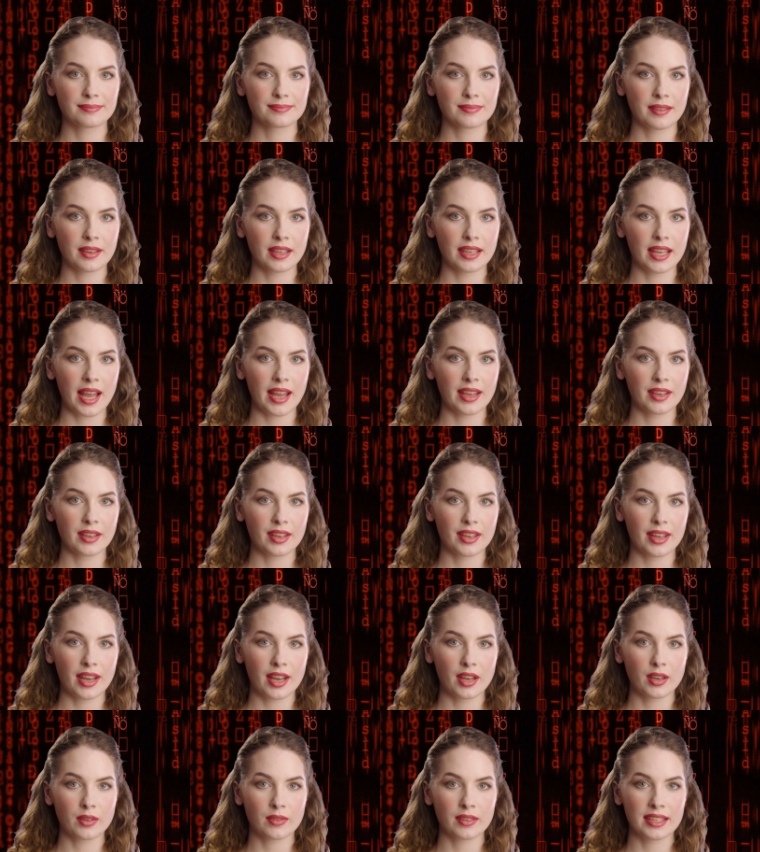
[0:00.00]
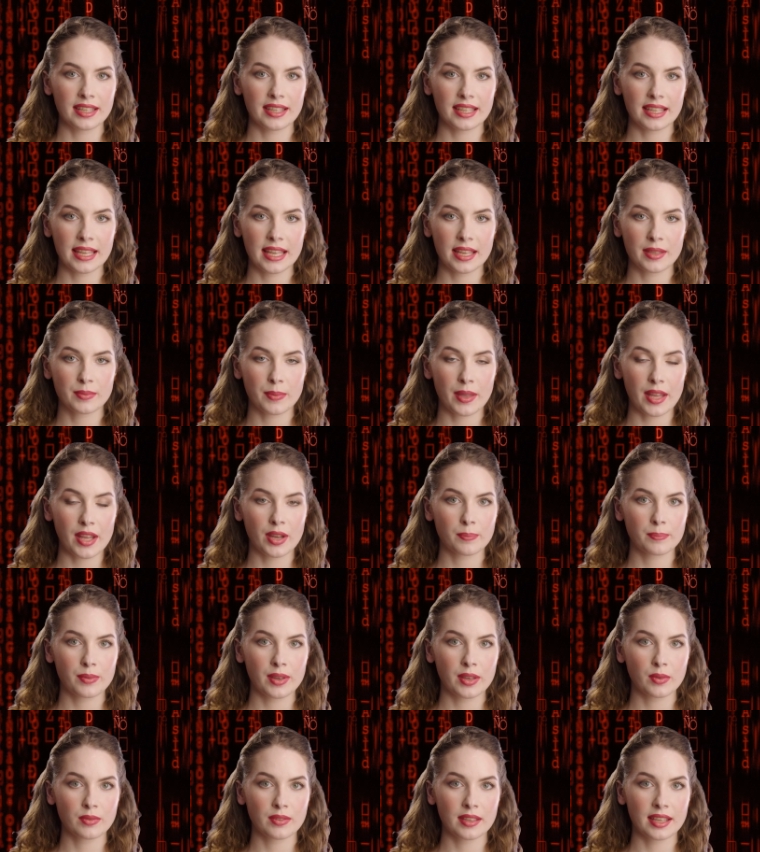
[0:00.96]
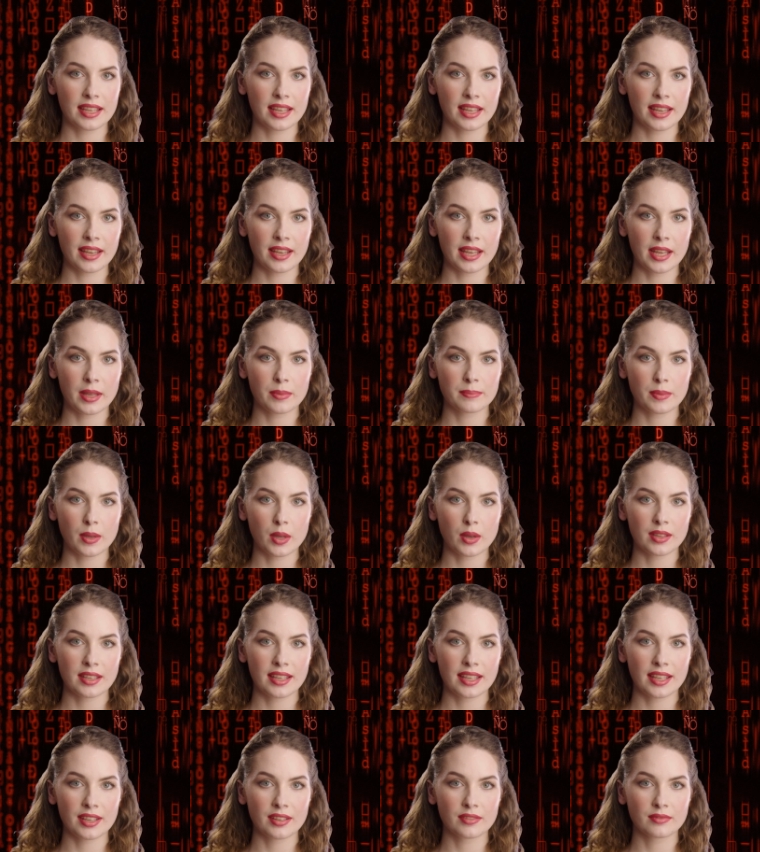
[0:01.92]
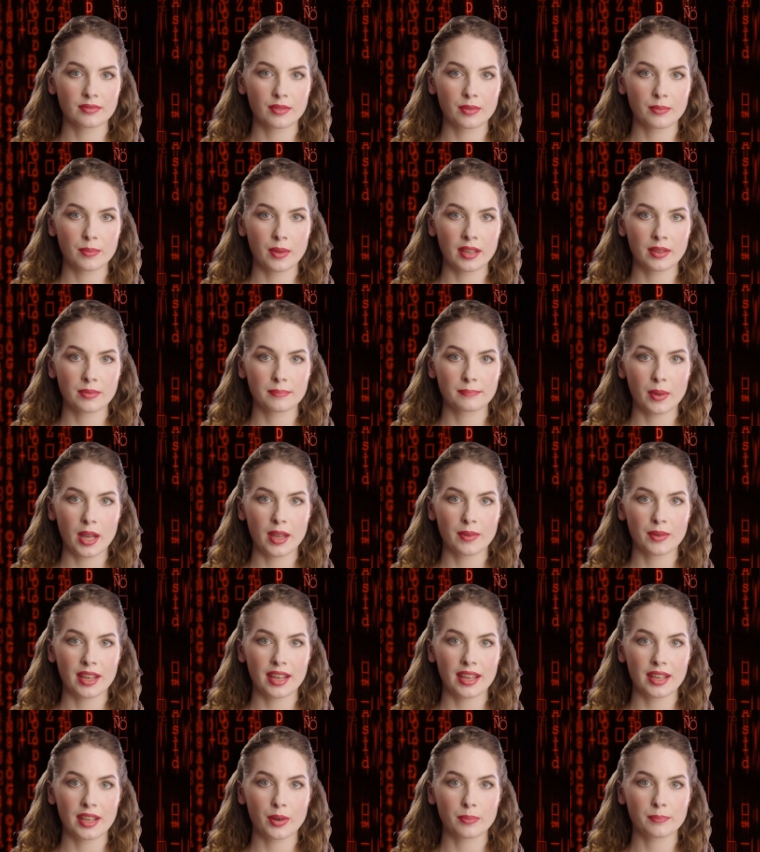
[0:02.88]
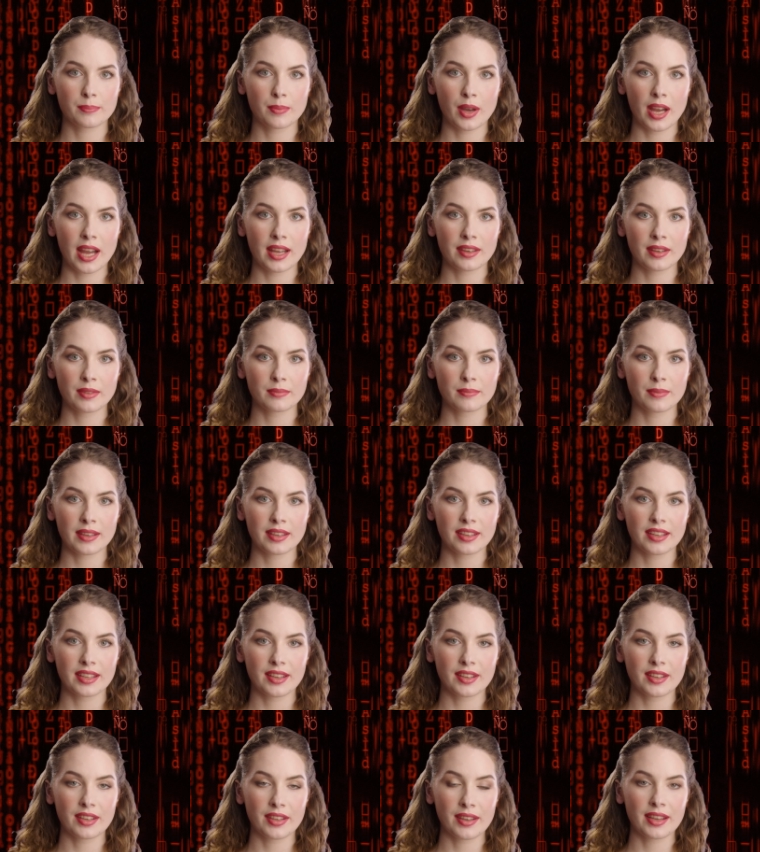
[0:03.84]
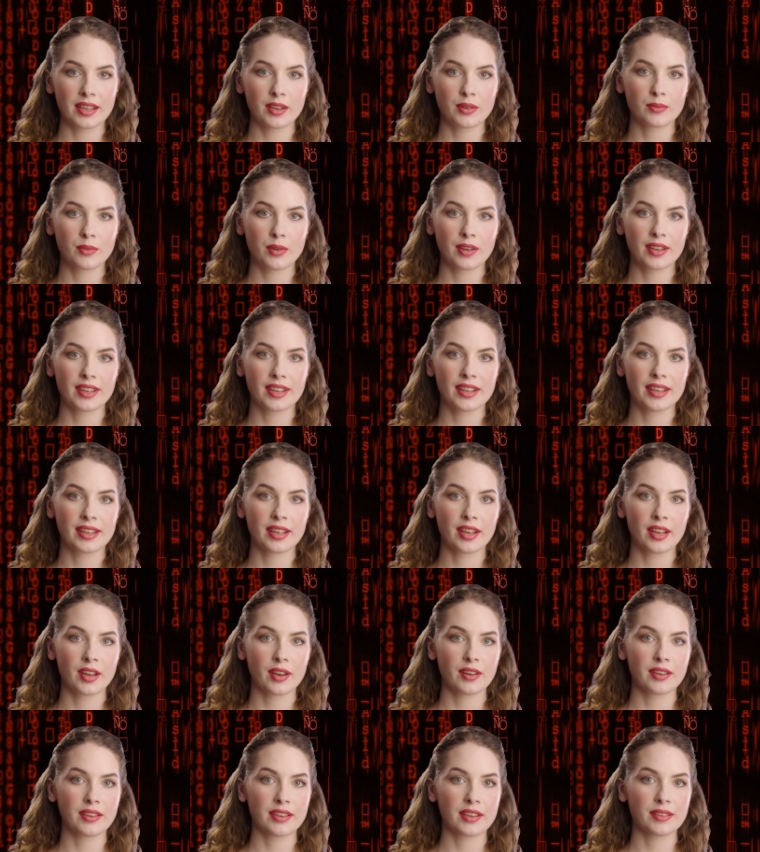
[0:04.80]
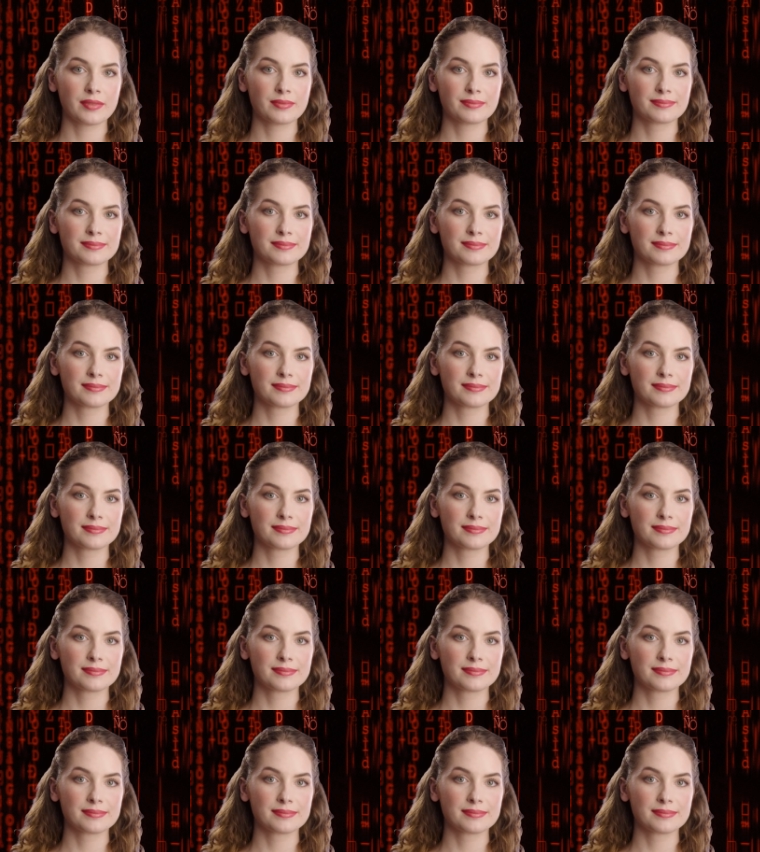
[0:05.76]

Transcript: Cybersecurity has become increasingly important for both public and private businesses in recent years.